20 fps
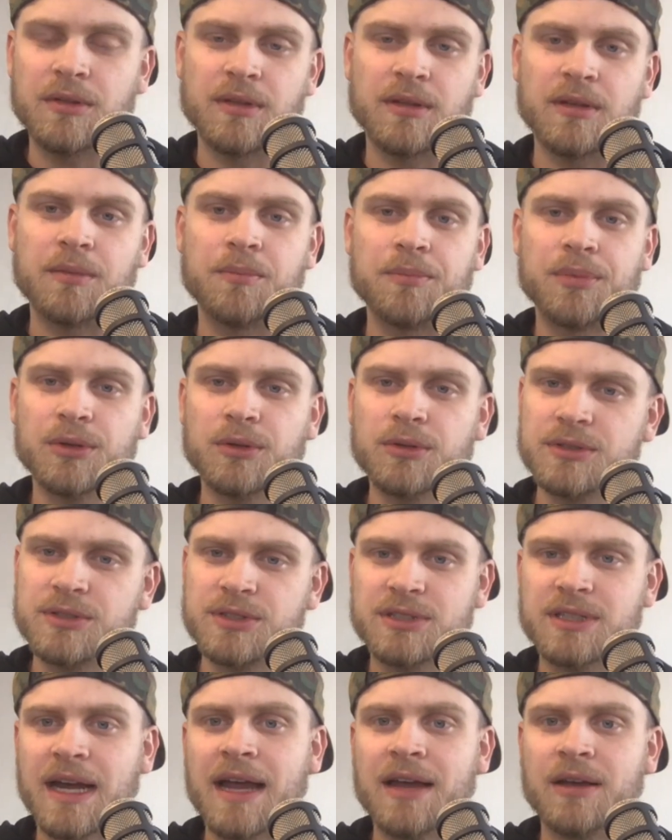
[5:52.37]
The build
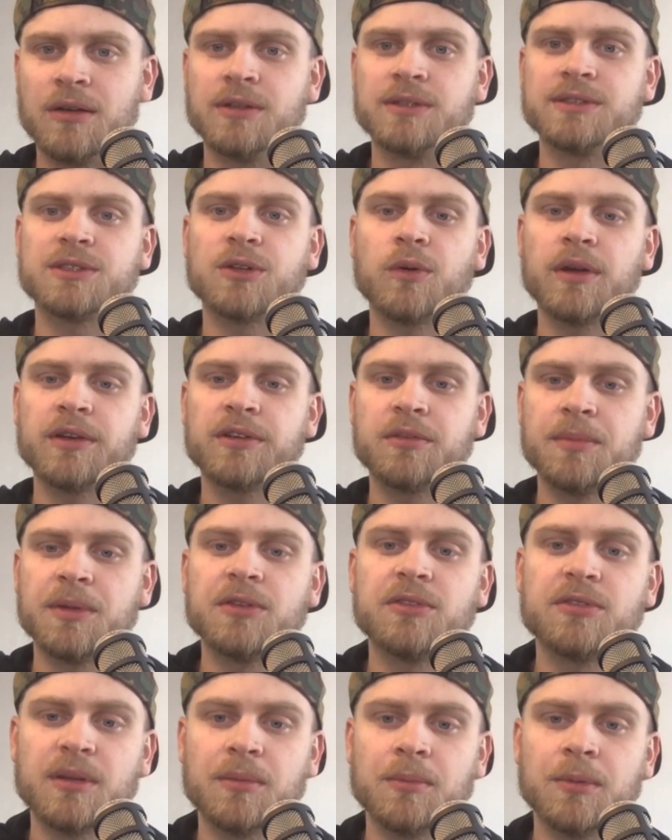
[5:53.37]
style is going to be
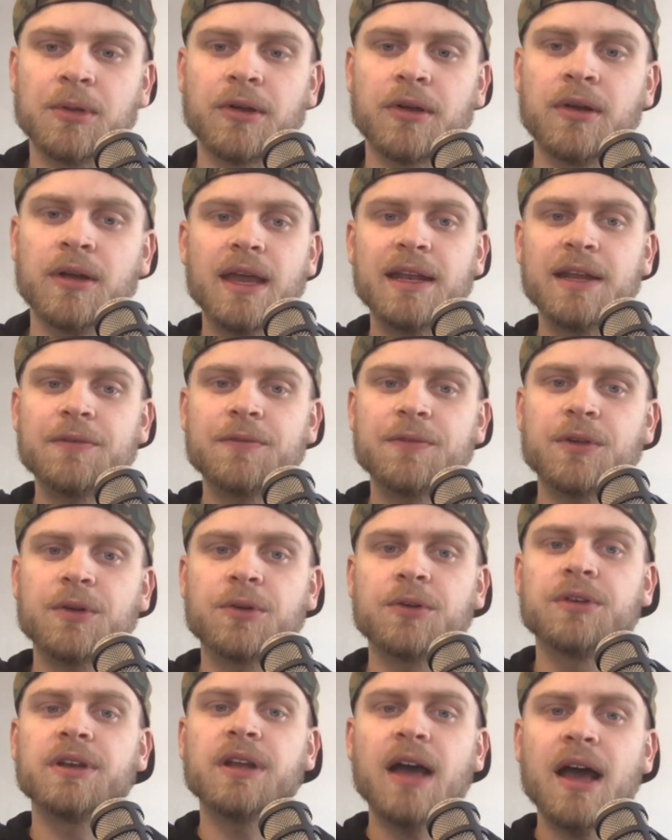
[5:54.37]
similar. And if
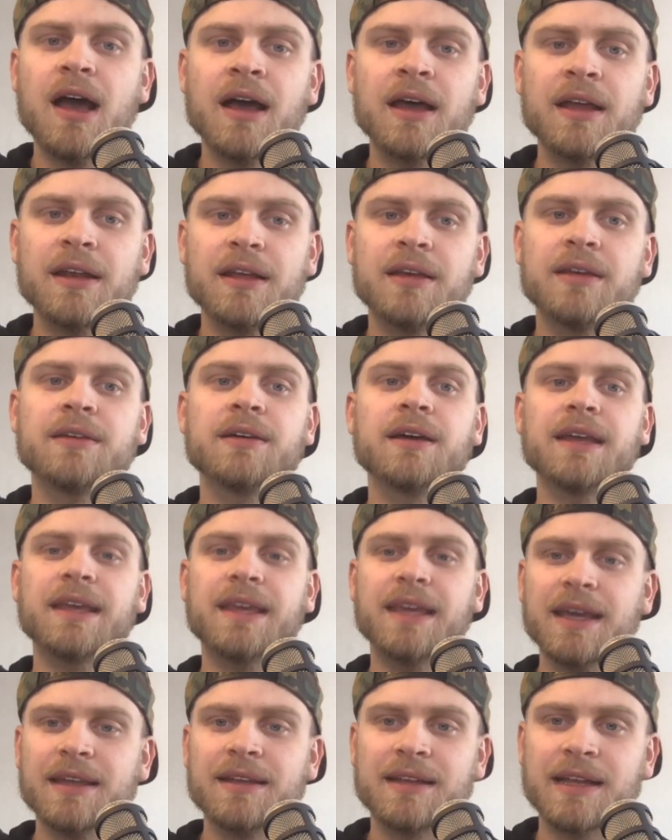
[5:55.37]
they're not,
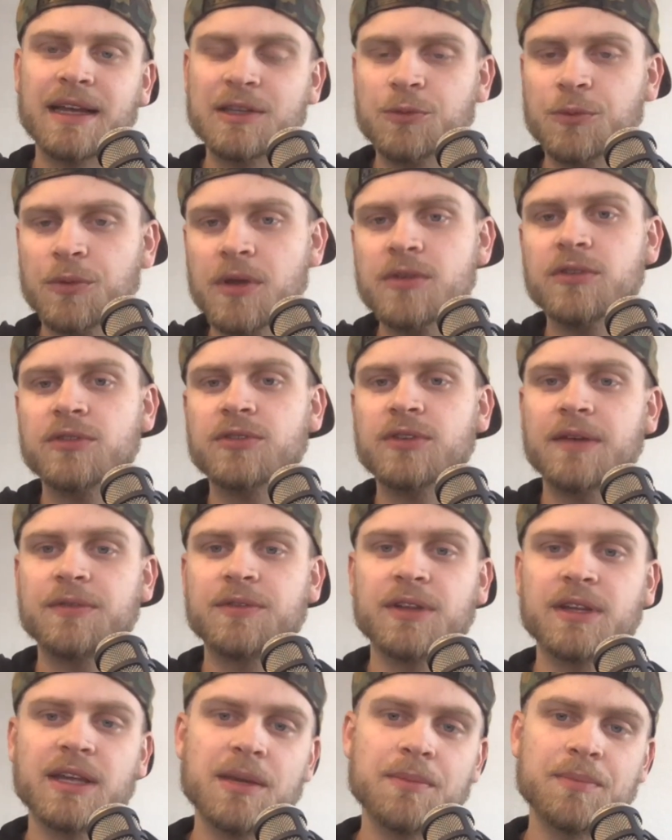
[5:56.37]
again, that's where you just have
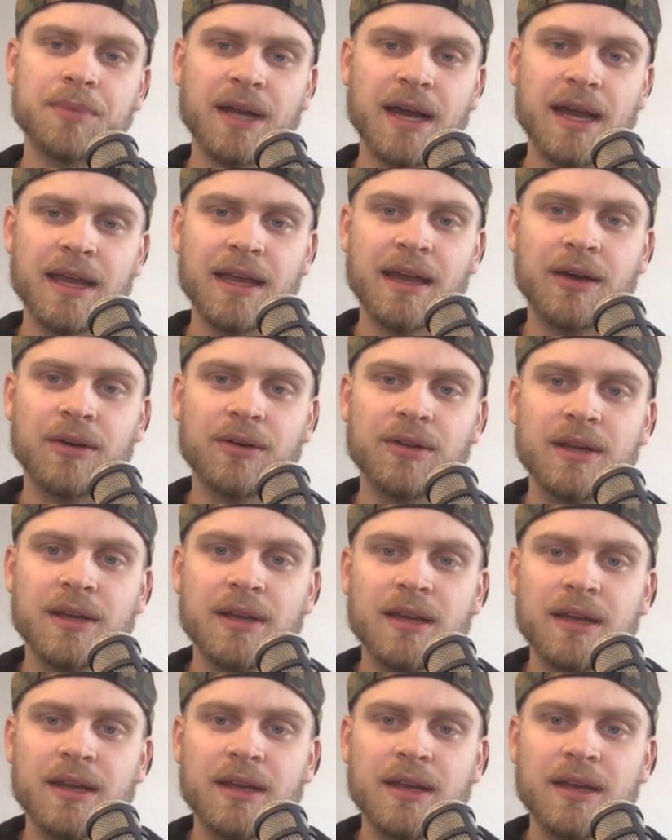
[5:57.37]
to keep an eye out.